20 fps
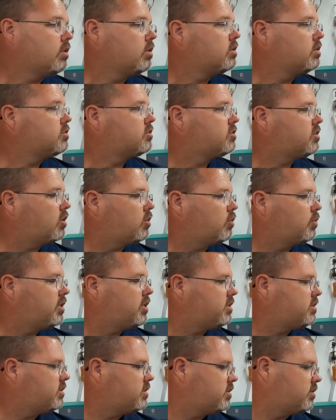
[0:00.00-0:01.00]
So
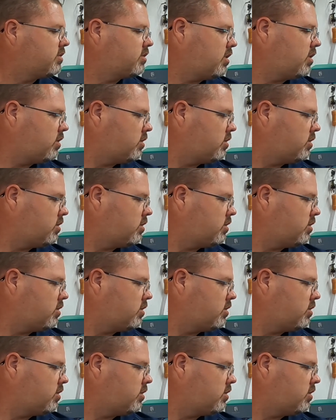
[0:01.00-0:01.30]
this is